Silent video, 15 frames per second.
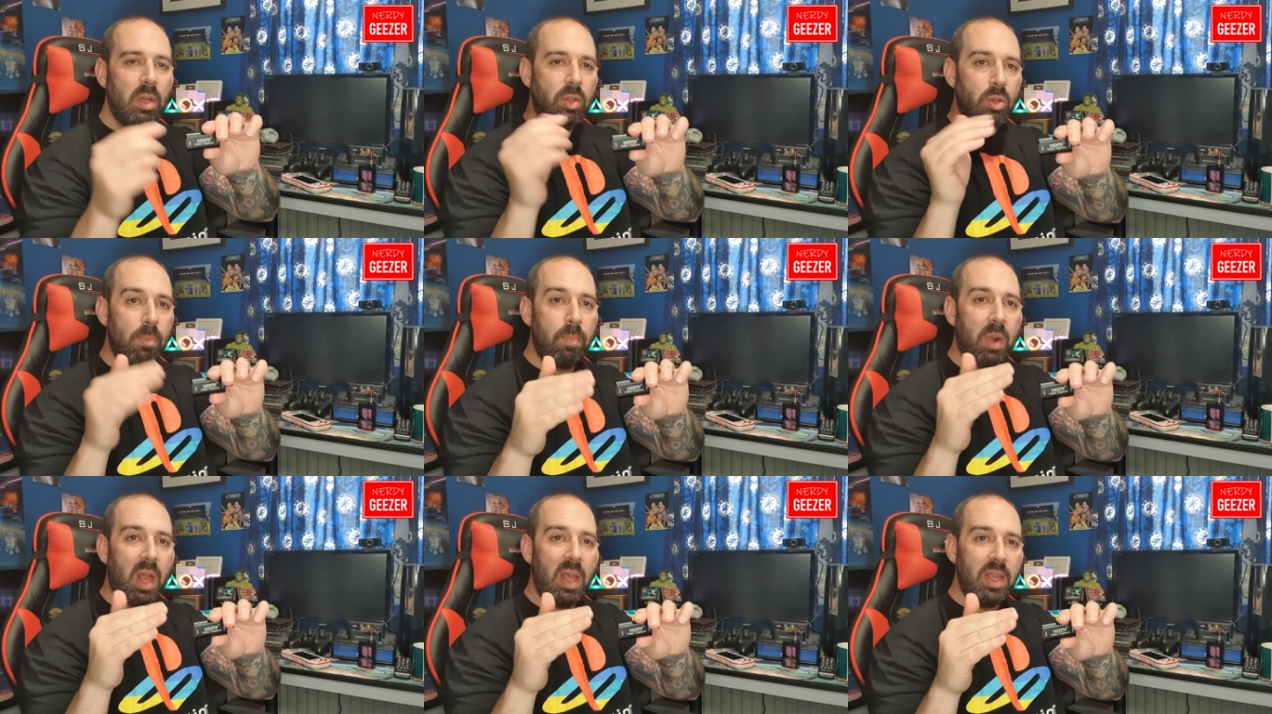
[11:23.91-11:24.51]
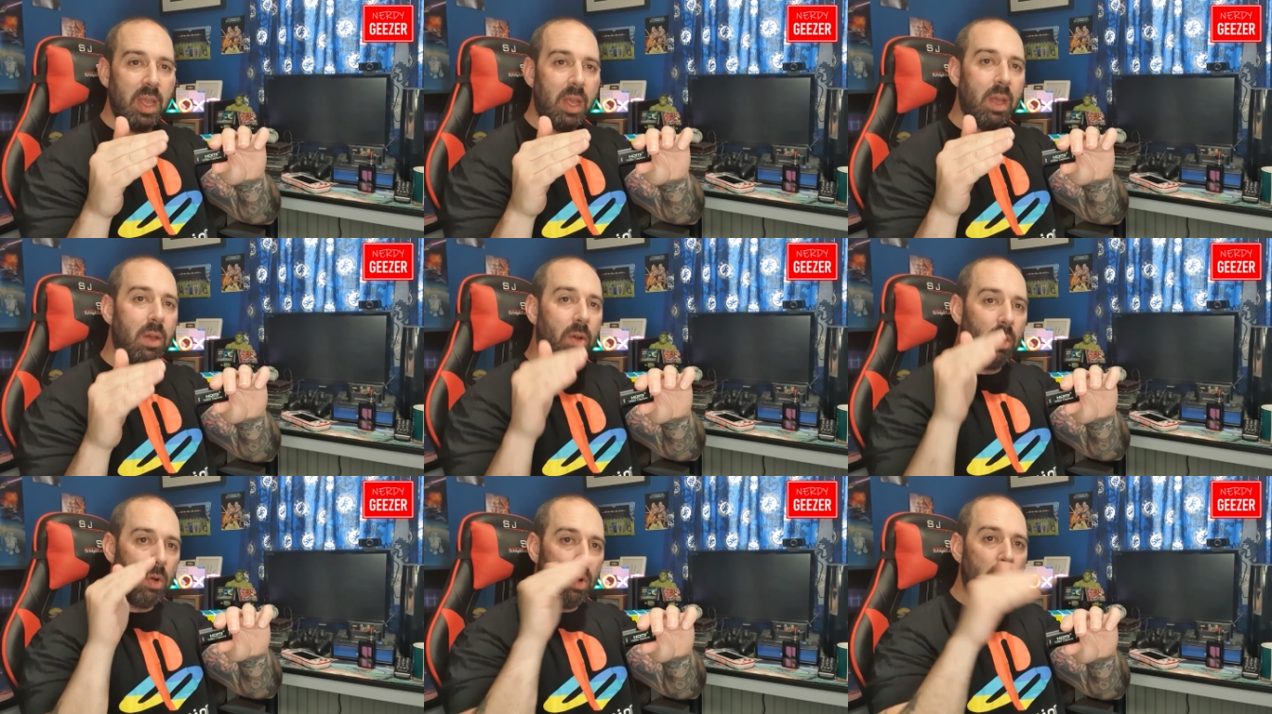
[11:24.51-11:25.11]
you play it
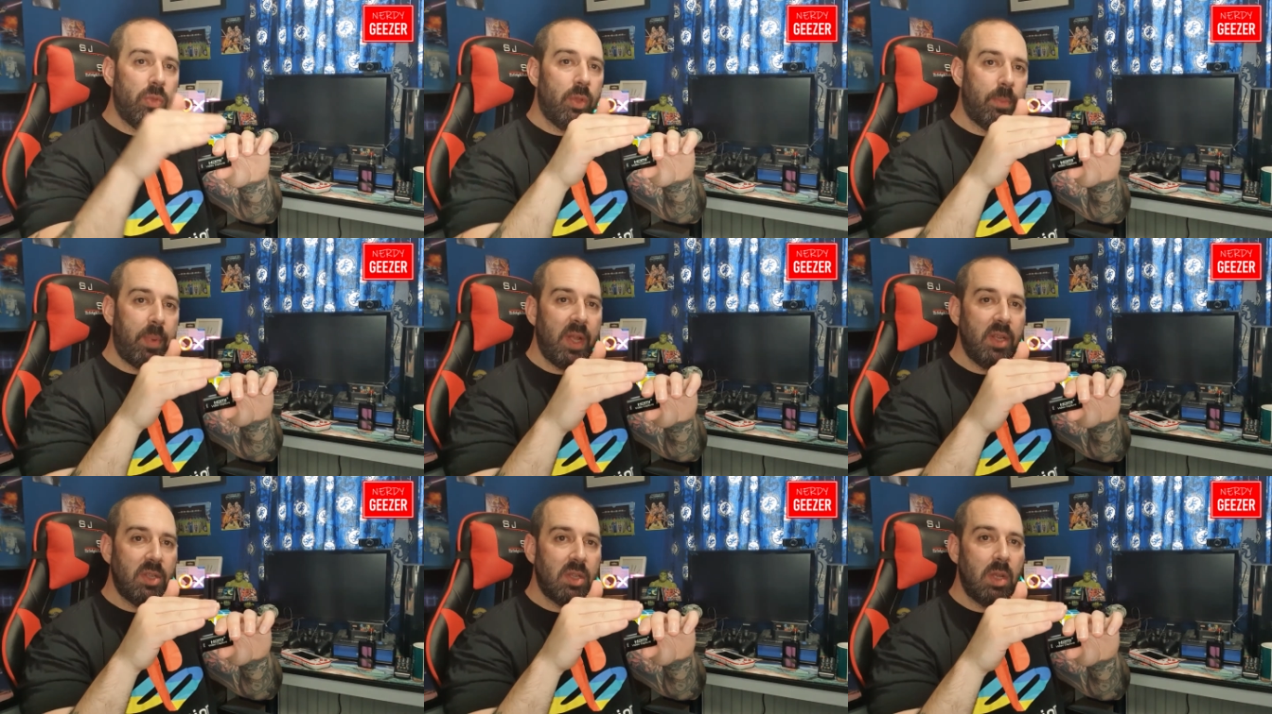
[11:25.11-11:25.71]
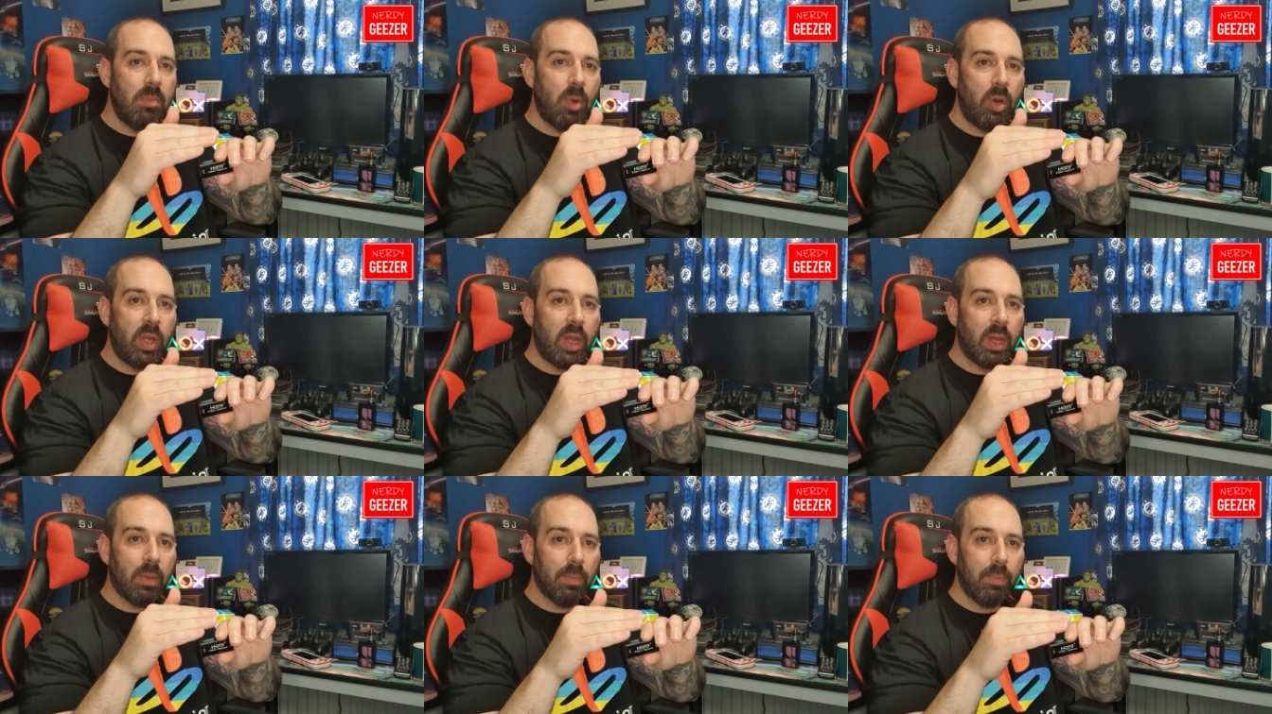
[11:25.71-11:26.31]
on the PC
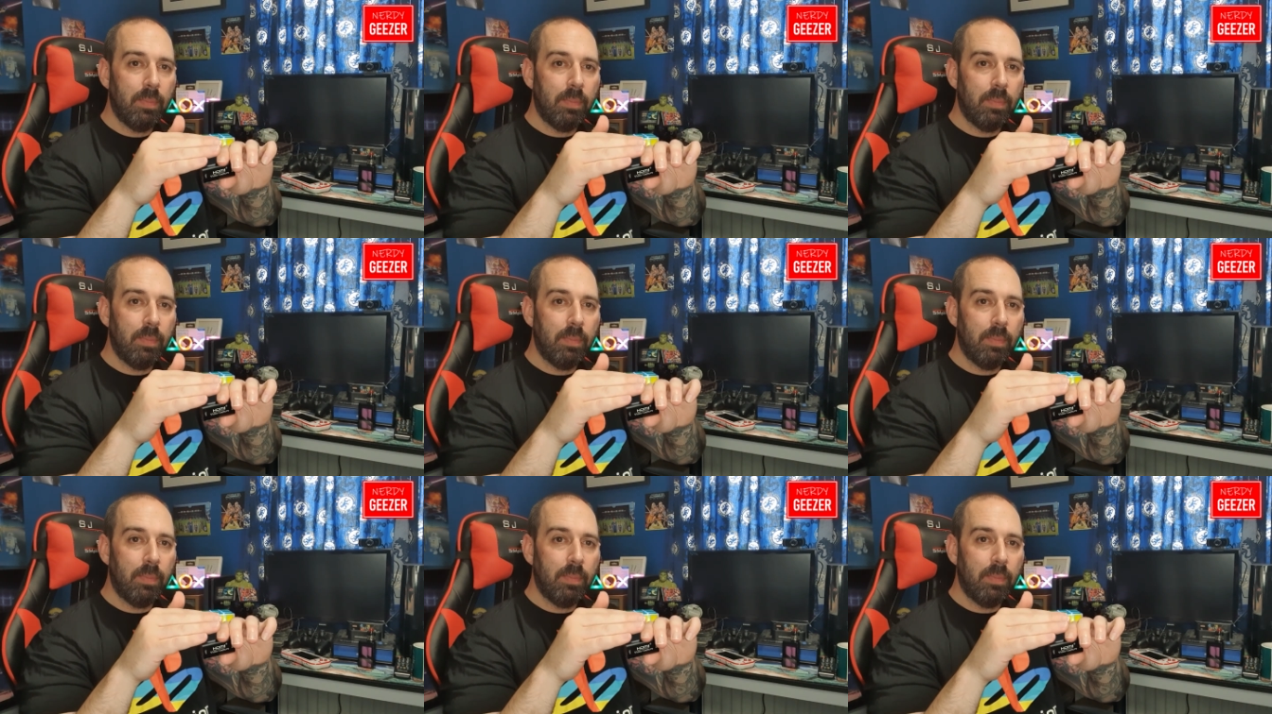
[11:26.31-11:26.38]
monitor.